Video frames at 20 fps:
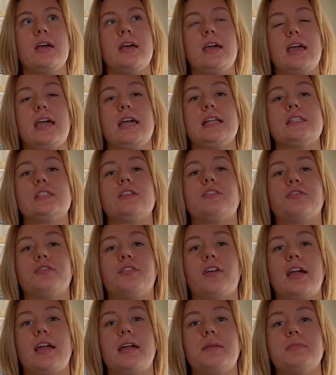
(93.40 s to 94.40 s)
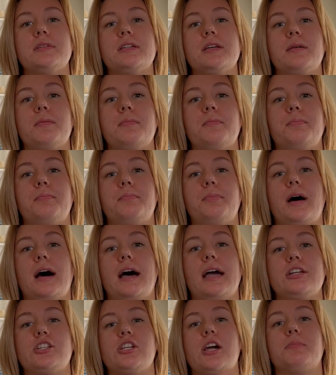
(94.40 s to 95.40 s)
it's framed
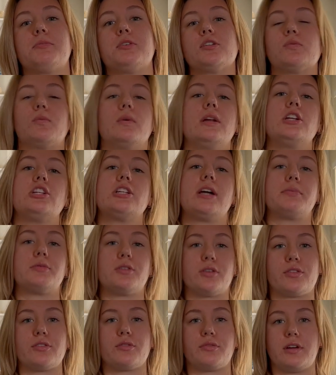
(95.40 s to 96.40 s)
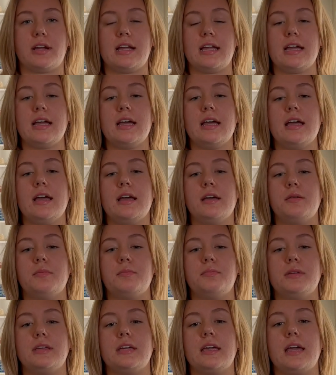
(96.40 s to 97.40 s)
by chapters 1 and chapter 3
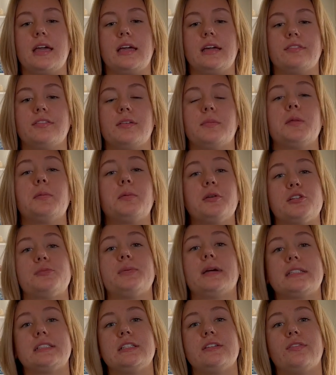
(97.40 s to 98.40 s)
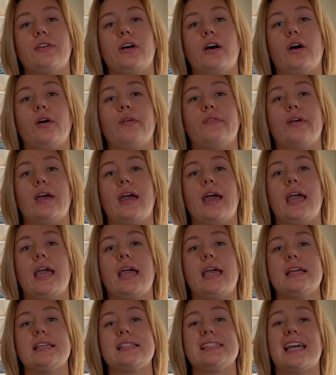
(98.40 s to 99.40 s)
being from the perspective of
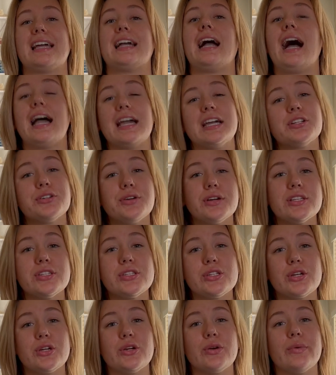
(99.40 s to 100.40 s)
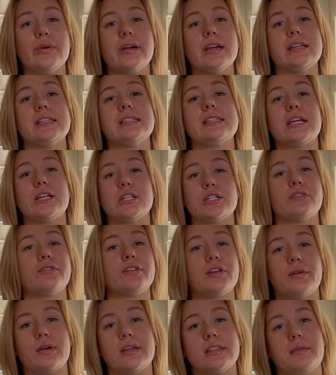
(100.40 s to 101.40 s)
a psychiatrist who is
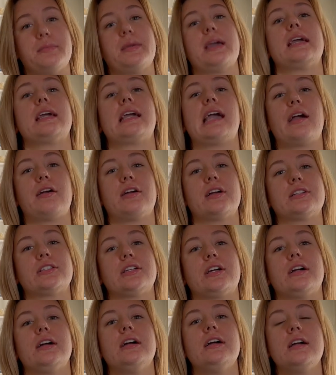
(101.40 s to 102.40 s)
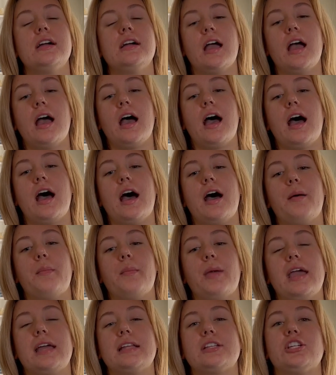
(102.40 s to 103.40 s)
interviewing the main character.
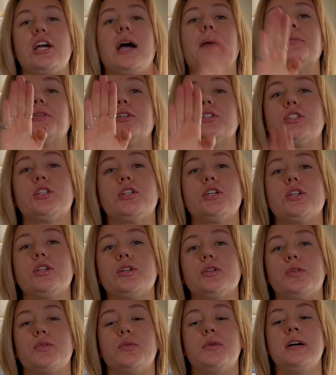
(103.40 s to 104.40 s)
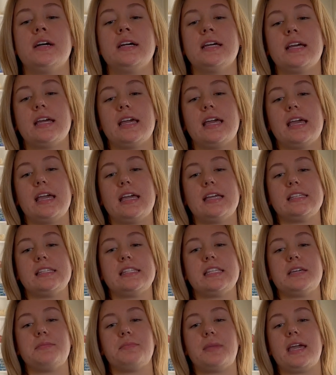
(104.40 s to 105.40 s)
And chapter 2 is
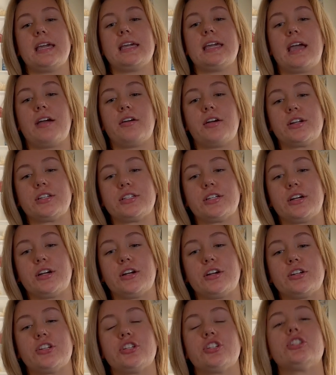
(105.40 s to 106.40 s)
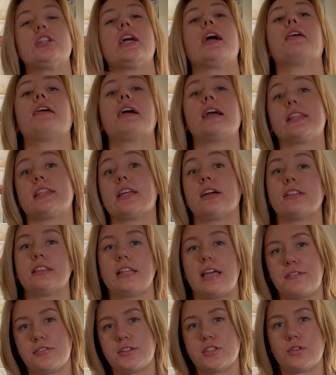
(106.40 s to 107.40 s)
the main character sharing their
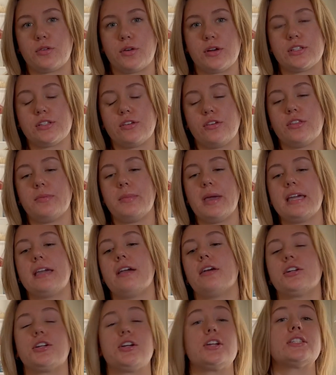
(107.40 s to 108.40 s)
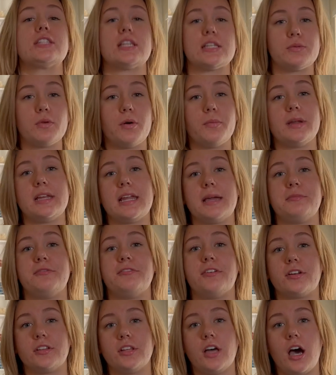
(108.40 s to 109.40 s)
life story. So the main character is this woman named
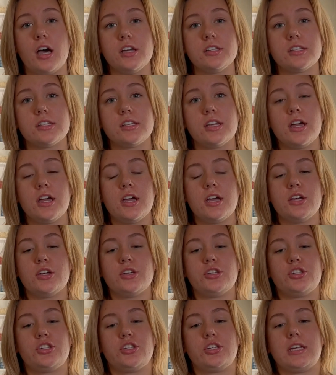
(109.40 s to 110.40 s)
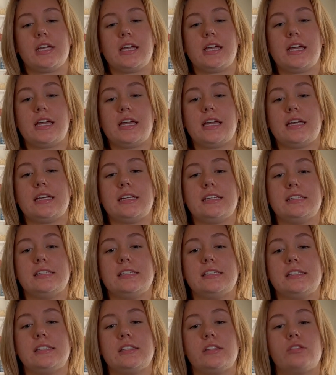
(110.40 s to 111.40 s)
Firdaus. She
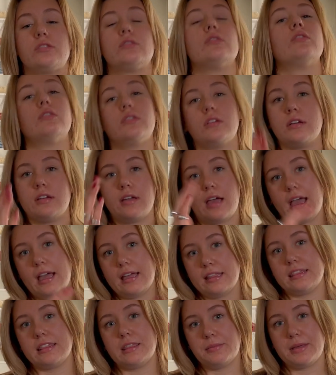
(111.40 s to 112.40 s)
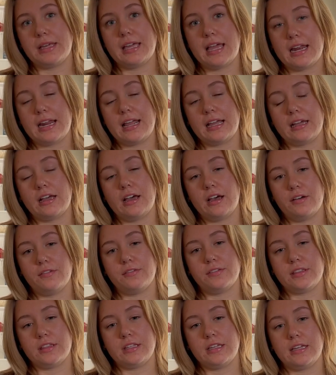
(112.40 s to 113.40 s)
is, at the beginning
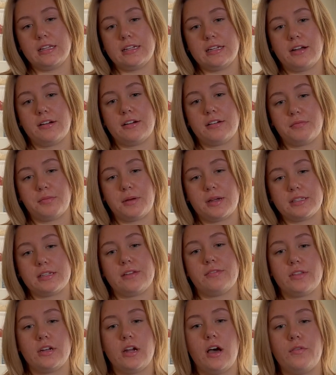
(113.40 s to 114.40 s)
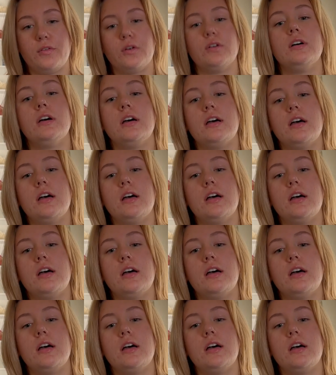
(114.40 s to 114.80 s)
of the narrative present of the novel,